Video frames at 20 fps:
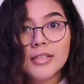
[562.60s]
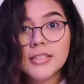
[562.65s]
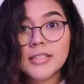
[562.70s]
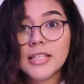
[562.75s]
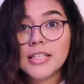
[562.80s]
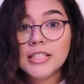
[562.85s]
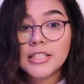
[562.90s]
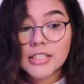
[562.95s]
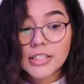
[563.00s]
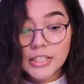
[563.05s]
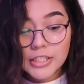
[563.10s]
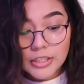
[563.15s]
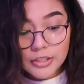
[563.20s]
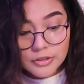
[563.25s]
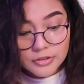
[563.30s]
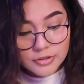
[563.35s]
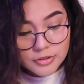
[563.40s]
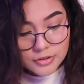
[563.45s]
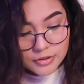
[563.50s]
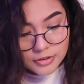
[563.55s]
then you
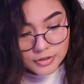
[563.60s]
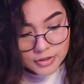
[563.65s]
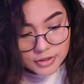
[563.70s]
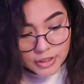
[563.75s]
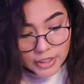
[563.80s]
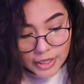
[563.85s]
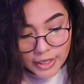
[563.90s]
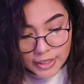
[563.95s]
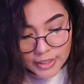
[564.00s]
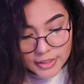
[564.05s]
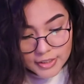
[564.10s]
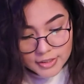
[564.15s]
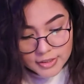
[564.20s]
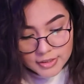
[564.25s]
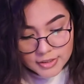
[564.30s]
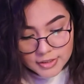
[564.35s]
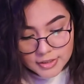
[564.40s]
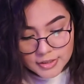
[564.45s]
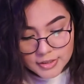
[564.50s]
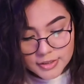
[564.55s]
know, like
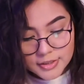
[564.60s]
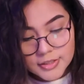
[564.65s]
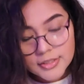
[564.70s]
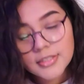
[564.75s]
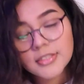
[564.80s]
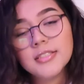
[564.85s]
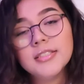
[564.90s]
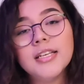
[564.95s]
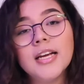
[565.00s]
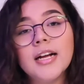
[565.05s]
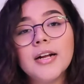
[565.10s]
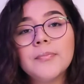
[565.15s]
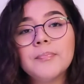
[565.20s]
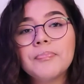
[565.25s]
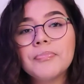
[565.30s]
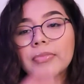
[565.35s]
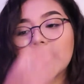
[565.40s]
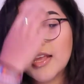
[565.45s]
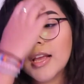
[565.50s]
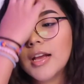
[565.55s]
yeah,
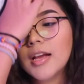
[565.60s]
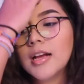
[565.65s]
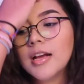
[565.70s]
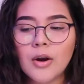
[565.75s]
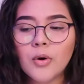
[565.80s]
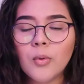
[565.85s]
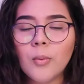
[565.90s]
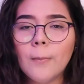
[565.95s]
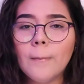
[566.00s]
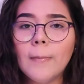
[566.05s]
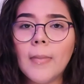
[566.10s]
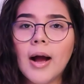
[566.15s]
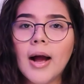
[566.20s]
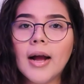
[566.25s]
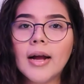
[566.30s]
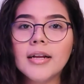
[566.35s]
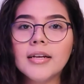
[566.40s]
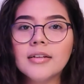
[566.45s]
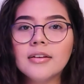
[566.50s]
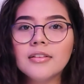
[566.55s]
I don't
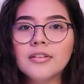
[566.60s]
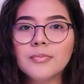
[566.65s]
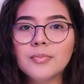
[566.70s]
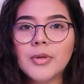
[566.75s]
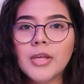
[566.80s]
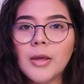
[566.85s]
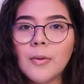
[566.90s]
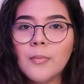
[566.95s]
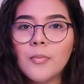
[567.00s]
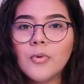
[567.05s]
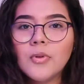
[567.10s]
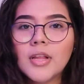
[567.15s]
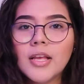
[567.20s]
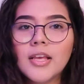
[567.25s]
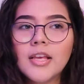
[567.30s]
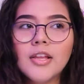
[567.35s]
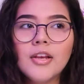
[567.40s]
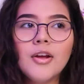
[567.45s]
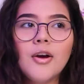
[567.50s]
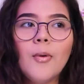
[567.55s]
mind other people.
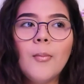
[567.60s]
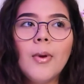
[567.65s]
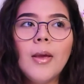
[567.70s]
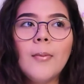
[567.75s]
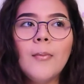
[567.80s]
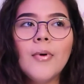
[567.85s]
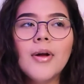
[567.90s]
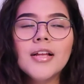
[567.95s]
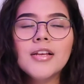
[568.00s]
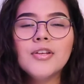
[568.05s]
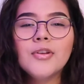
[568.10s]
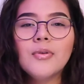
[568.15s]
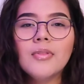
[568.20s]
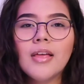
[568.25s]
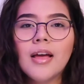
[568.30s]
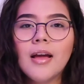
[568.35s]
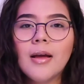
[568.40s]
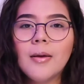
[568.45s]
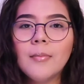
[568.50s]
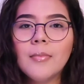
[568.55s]
Like, you know, people can do
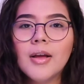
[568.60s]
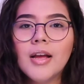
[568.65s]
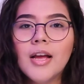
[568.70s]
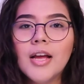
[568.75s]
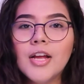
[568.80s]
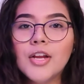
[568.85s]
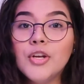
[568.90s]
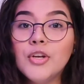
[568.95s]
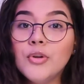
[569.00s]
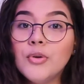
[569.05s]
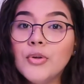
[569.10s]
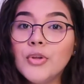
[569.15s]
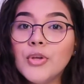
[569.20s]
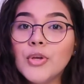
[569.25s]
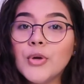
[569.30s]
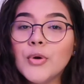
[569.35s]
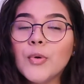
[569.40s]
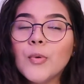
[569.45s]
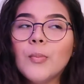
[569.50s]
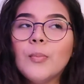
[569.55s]
them, do
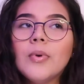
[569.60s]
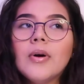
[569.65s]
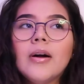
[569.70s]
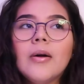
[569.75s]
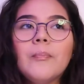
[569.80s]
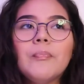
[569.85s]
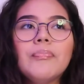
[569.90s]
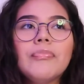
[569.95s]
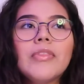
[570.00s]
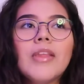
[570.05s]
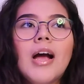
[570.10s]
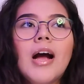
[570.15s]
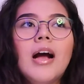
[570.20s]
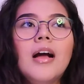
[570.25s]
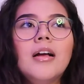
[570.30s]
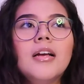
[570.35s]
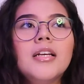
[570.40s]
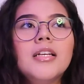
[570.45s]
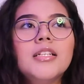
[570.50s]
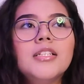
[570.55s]
you, but
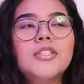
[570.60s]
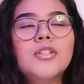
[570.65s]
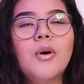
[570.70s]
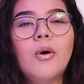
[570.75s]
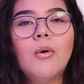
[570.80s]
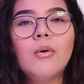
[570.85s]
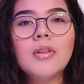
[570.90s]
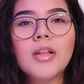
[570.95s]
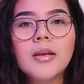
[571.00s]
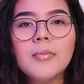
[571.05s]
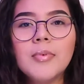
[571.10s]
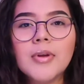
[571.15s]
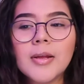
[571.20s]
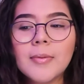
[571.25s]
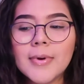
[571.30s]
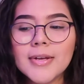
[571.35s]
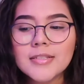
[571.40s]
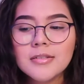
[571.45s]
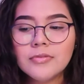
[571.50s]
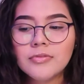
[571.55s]
I don't like putting
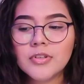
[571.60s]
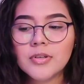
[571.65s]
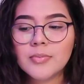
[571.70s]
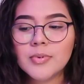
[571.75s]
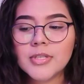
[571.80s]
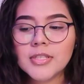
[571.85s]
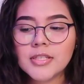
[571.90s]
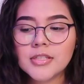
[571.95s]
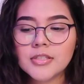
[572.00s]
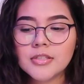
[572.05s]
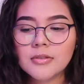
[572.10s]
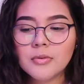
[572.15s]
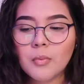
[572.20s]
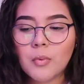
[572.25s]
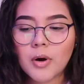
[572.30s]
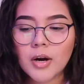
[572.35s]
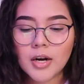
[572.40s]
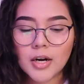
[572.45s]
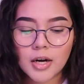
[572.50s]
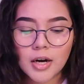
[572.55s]
myself in a position
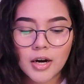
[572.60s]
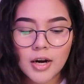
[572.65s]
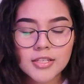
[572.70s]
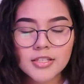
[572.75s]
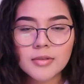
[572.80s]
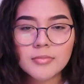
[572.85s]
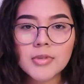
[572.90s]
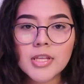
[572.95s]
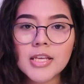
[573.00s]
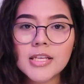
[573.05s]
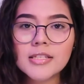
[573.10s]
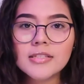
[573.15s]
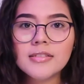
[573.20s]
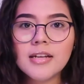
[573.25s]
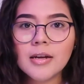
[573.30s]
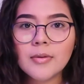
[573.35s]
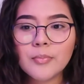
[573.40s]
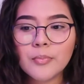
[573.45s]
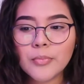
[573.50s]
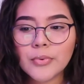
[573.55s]
where something is
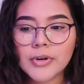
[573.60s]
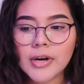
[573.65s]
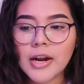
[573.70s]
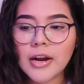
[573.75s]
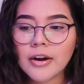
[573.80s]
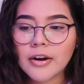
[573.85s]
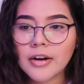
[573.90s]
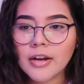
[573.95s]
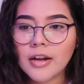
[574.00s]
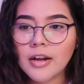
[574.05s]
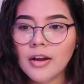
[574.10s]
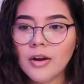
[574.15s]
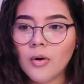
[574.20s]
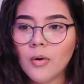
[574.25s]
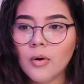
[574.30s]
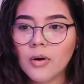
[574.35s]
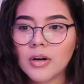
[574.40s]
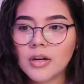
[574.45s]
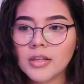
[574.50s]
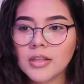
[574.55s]
temporary
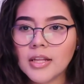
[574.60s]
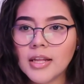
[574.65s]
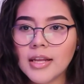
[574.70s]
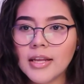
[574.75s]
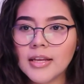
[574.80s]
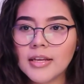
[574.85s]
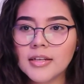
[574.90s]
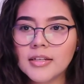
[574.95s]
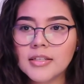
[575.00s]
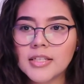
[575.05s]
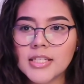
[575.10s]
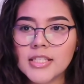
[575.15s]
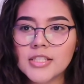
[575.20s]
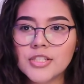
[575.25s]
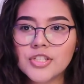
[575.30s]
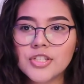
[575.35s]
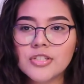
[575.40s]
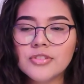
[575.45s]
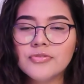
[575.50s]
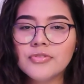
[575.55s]
or like it's
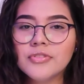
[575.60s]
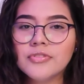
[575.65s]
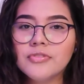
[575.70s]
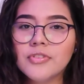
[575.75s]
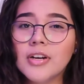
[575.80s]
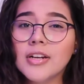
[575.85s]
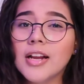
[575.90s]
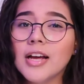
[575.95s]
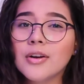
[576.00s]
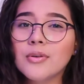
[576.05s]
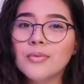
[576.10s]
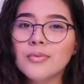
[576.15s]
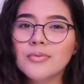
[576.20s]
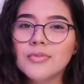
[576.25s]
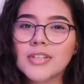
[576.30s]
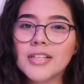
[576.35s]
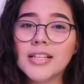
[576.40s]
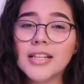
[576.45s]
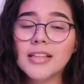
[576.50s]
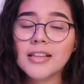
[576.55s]
just for fun. I don't
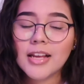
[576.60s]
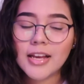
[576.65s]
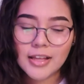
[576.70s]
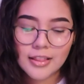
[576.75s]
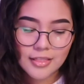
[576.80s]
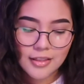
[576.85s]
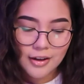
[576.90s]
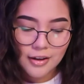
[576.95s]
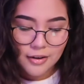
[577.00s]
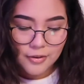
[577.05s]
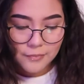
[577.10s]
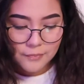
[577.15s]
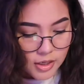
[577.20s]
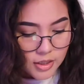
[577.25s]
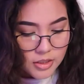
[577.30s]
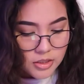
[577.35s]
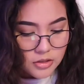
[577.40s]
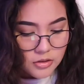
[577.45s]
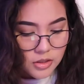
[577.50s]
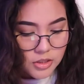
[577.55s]
really like that.
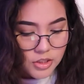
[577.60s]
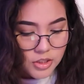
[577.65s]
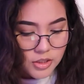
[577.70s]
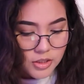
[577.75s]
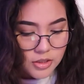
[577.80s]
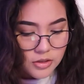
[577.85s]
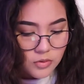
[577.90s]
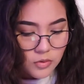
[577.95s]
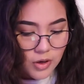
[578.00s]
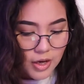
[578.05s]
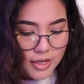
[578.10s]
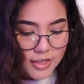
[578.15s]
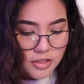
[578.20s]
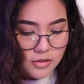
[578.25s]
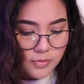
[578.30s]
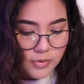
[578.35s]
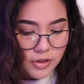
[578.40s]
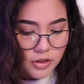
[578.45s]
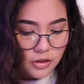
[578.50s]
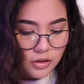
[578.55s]
Next question is, what has
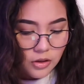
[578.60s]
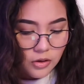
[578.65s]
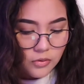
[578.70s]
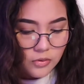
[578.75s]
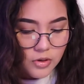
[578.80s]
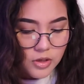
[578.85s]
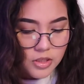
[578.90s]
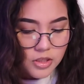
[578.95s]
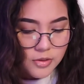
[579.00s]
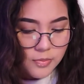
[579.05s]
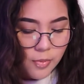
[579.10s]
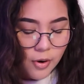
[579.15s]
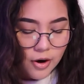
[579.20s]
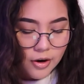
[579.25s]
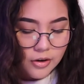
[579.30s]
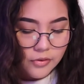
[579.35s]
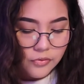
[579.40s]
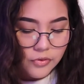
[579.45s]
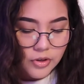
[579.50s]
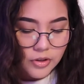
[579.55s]
been the lowest
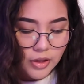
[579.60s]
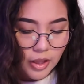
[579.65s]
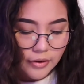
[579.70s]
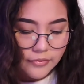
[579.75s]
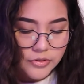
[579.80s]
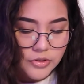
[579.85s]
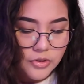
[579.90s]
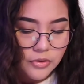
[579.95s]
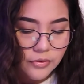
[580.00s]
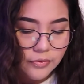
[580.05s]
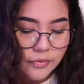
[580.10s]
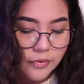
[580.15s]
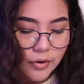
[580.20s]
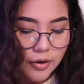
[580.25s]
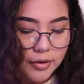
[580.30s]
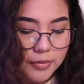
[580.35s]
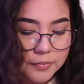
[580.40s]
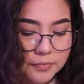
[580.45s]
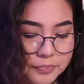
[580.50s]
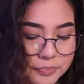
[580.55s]
part of your life so
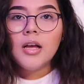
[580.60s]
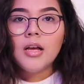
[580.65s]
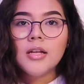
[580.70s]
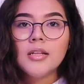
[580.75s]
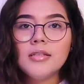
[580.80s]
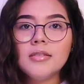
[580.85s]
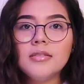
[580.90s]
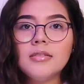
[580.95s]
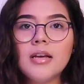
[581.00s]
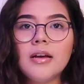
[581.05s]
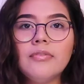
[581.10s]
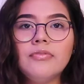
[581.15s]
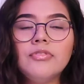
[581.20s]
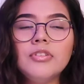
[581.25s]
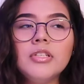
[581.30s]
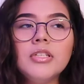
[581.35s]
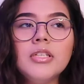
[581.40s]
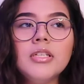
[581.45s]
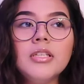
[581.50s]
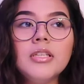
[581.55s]
far?
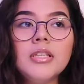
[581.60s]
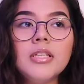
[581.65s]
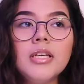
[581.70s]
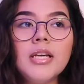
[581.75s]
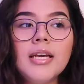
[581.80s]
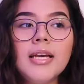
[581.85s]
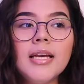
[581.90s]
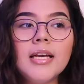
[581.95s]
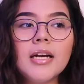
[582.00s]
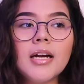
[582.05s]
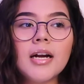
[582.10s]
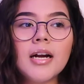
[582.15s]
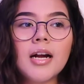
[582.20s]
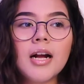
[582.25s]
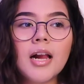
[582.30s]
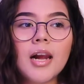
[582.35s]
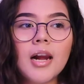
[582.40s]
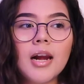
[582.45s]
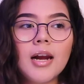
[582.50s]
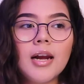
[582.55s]
Definitely
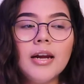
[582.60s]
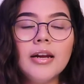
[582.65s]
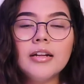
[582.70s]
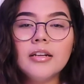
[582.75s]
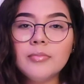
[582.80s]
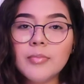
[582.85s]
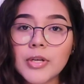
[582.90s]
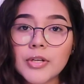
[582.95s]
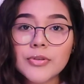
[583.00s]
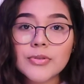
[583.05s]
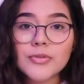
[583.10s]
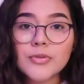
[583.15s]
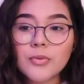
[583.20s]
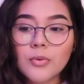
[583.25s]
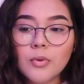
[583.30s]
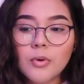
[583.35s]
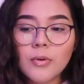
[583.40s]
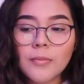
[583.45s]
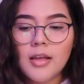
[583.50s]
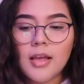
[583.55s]
in middle
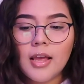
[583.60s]
school,